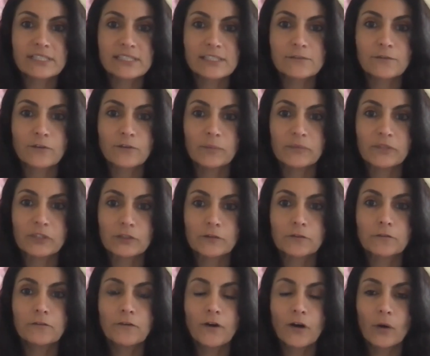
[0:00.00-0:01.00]
from your
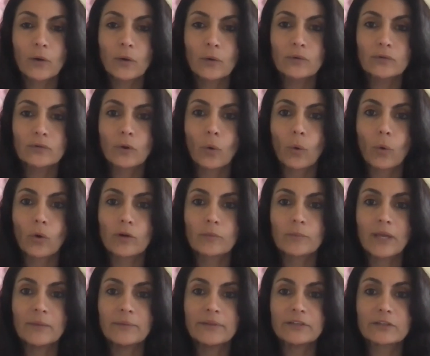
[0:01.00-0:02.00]
phone, or
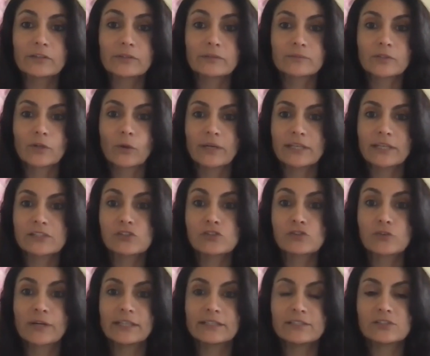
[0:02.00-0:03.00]
maybe you're going
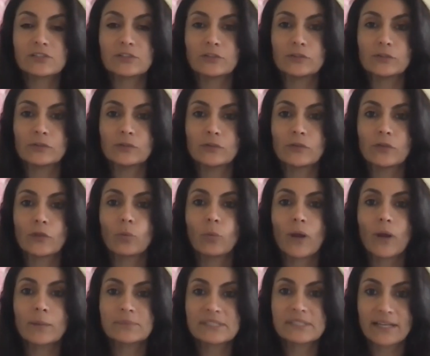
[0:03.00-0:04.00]
straight to the
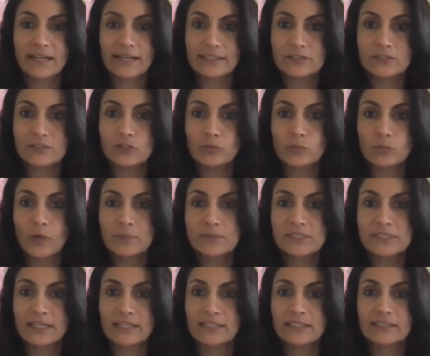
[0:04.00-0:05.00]
website, Zoom
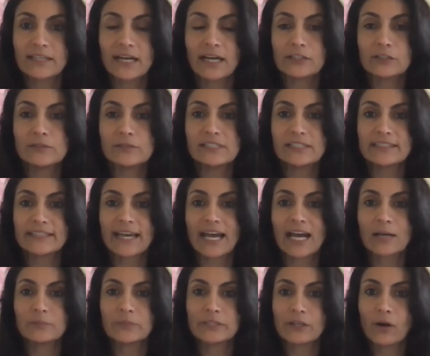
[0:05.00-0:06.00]
website, and not using an
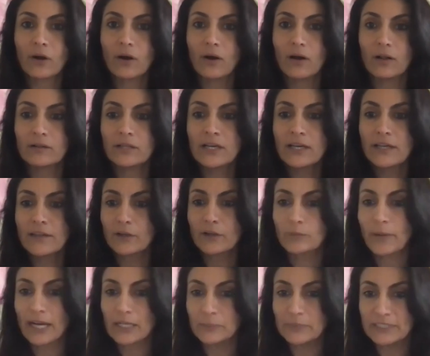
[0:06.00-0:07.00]
app at all, there
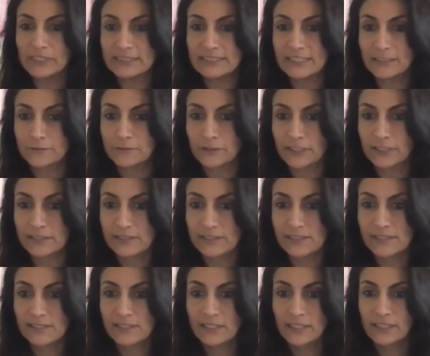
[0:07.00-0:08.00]
might be a
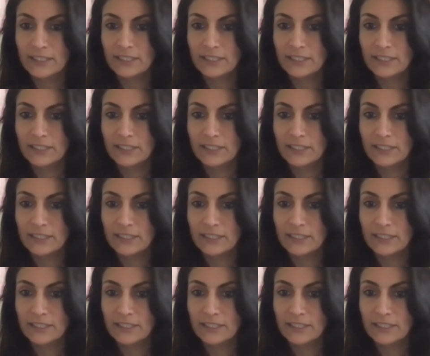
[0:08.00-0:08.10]
difference.